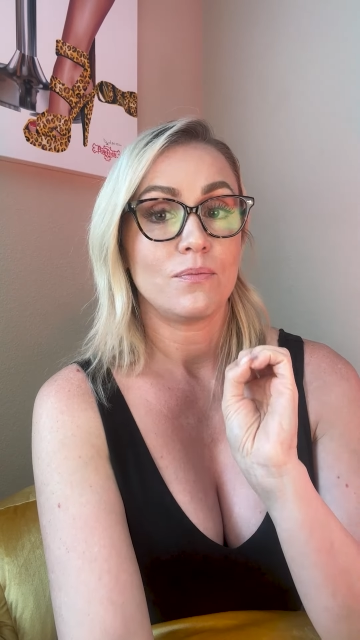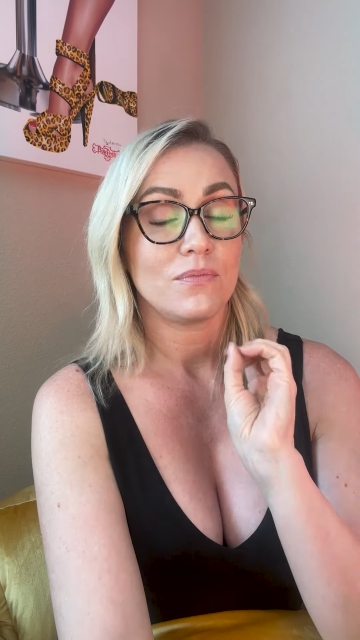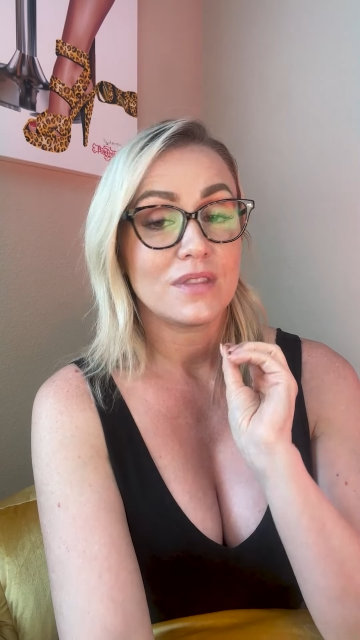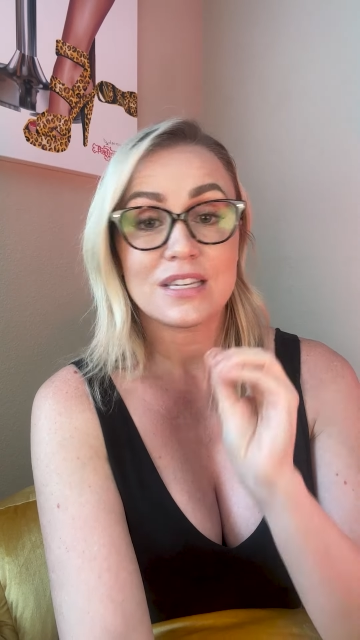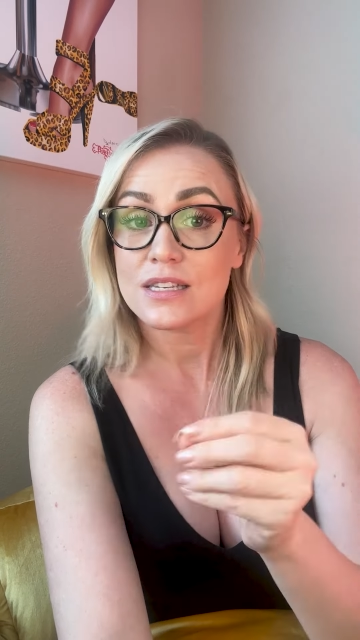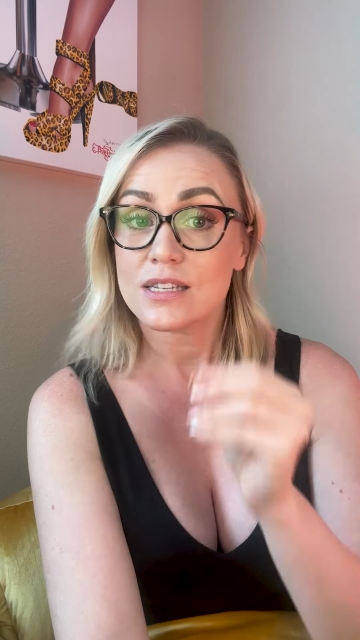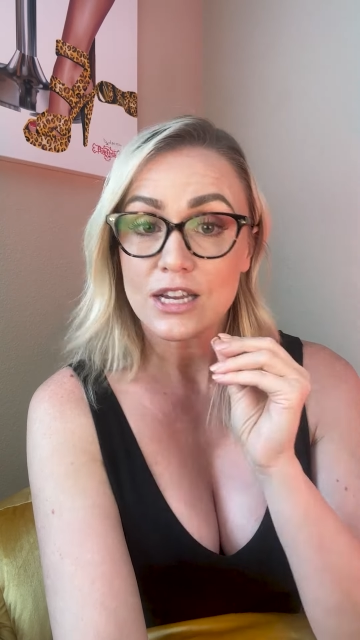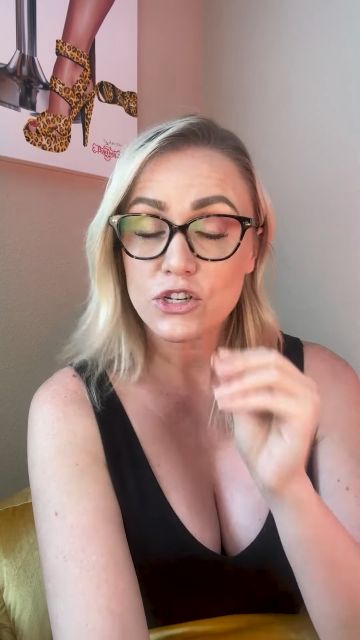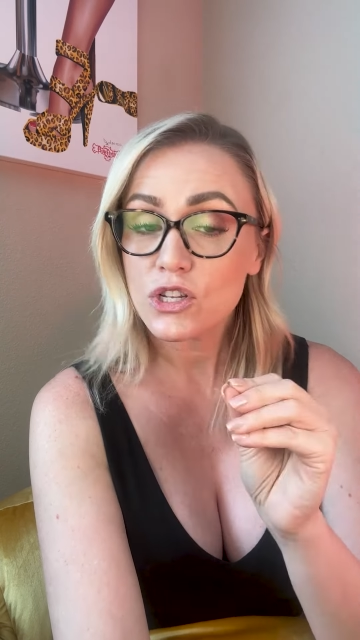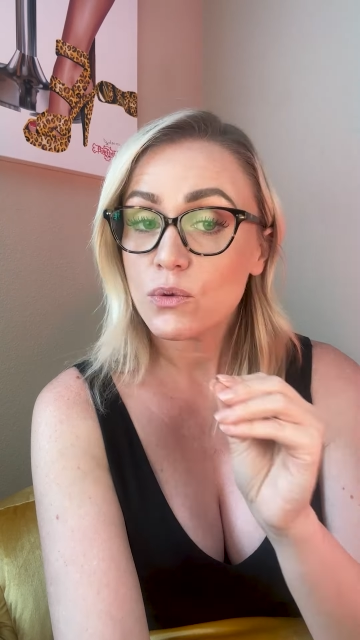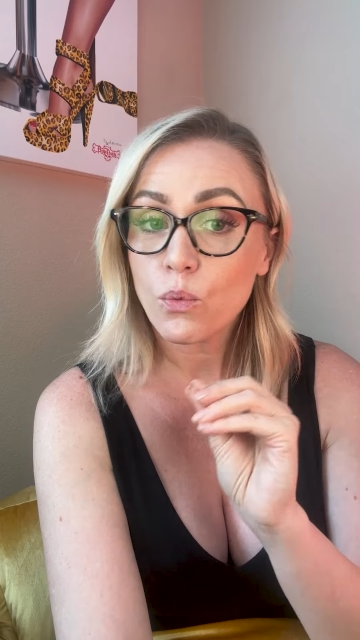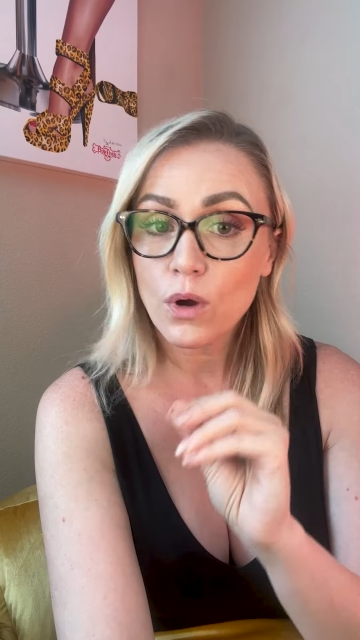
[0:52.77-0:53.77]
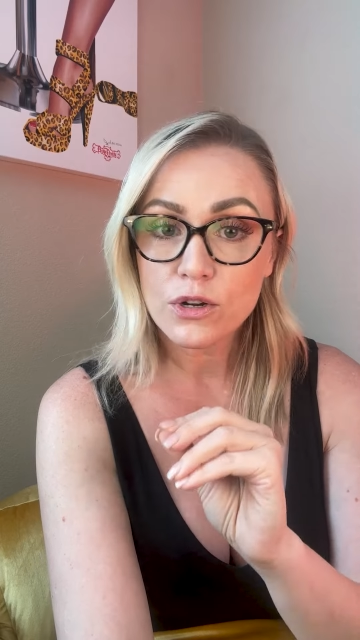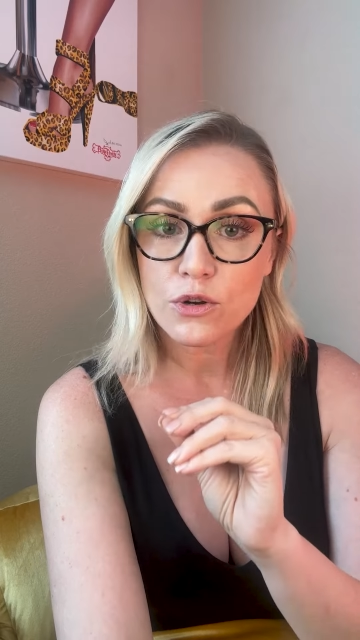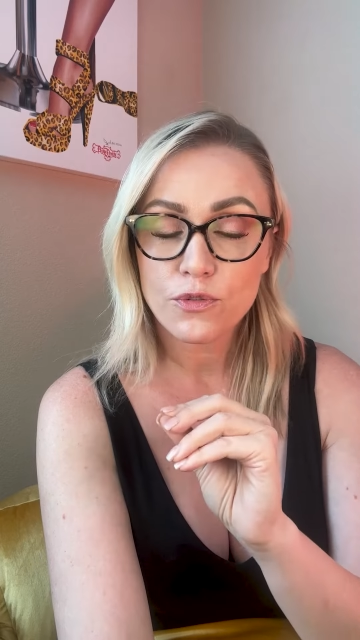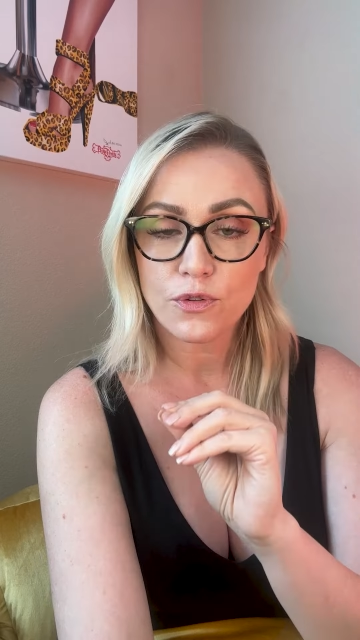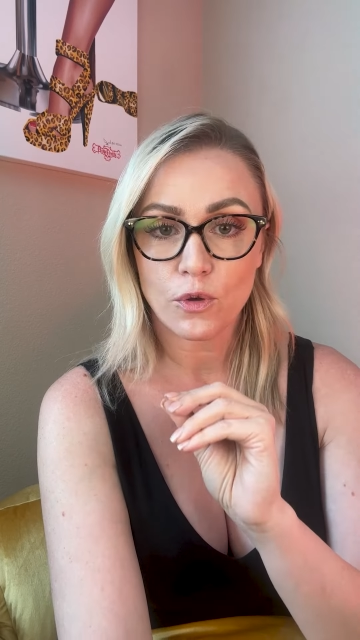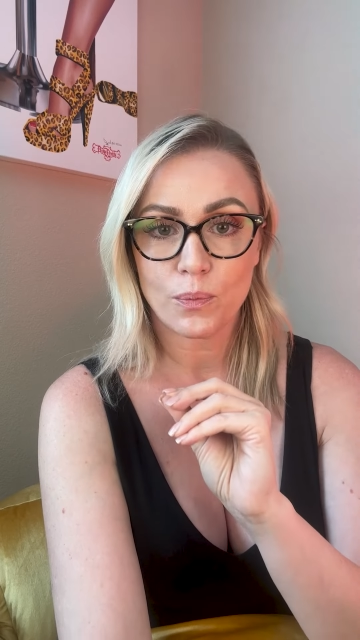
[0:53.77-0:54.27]
This is actually
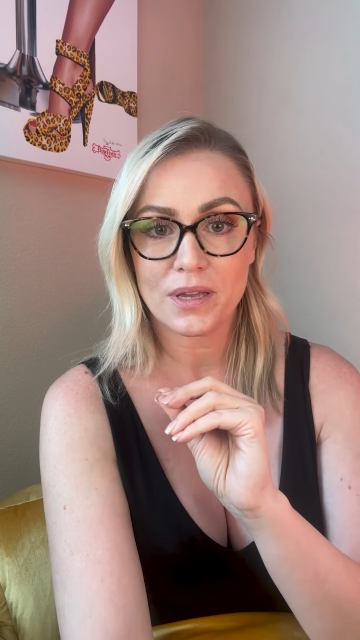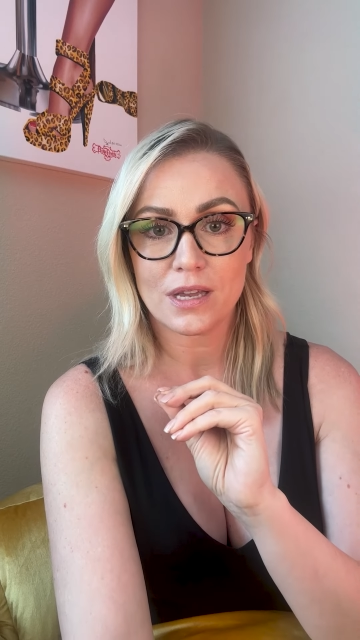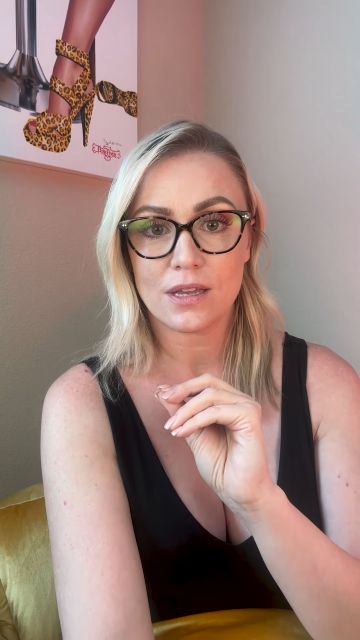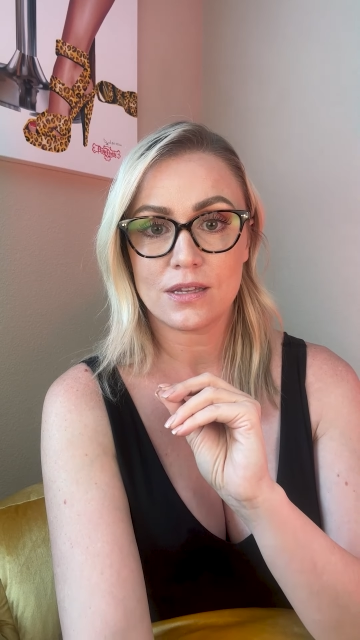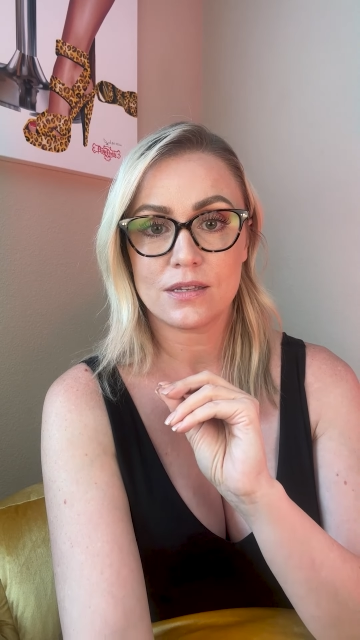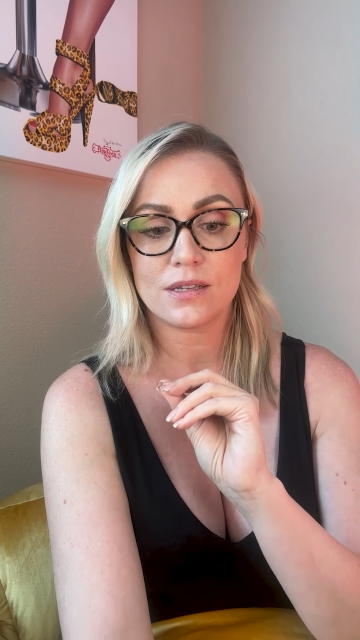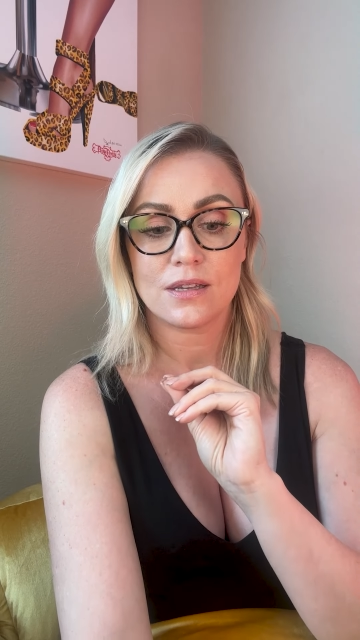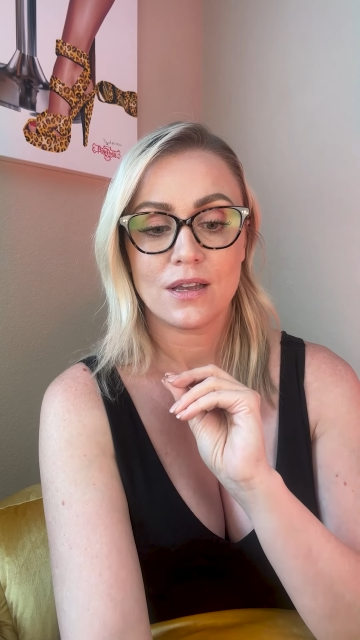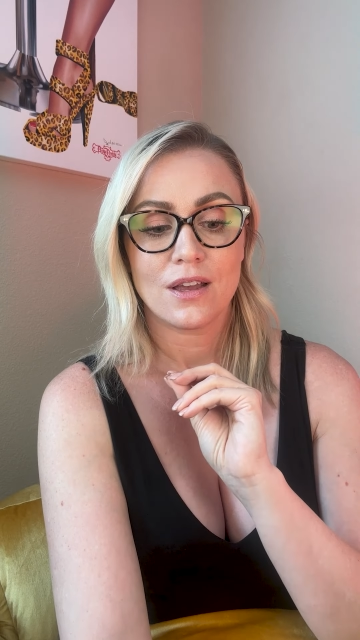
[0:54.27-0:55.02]
wonderful because